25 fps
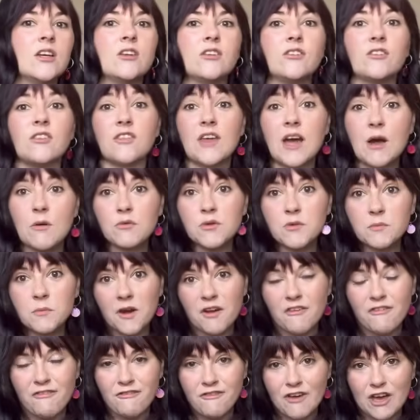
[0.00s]
So that was
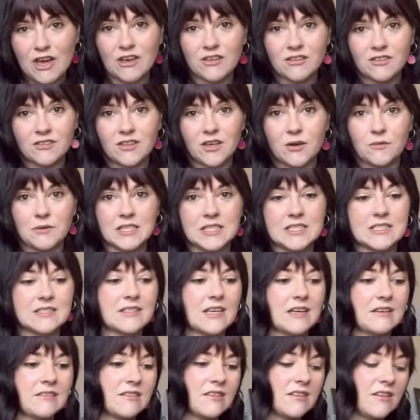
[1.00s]
my first sewing
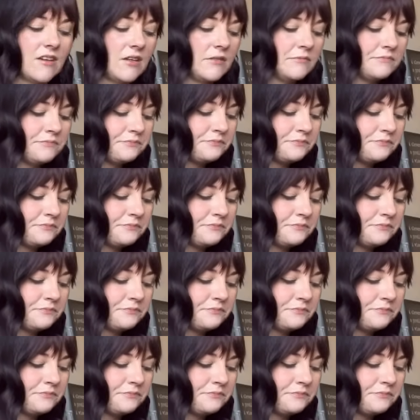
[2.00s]
disaster.